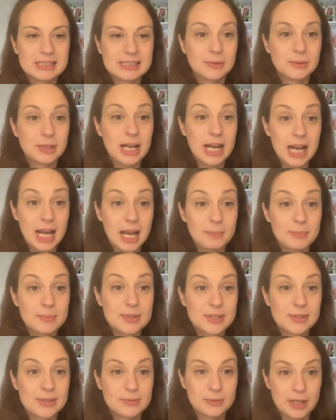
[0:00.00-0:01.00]
there were
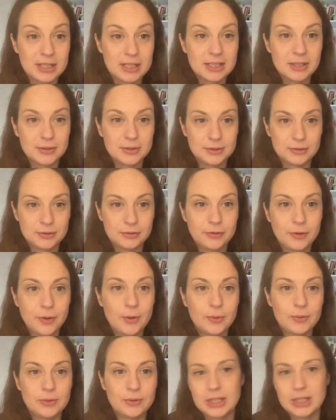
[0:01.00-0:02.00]
apps running on your
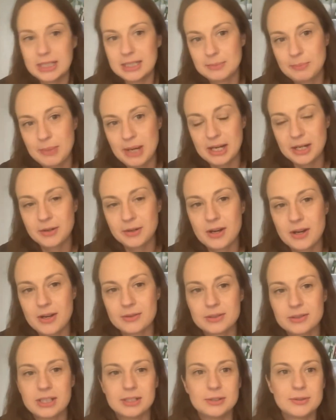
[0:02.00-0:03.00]
phone in the
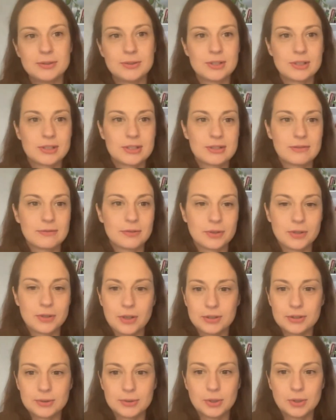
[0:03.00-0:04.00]
background that you just
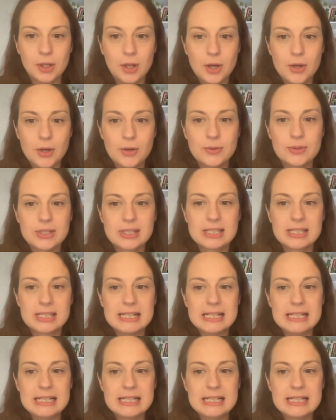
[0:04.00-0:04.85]
forgot to close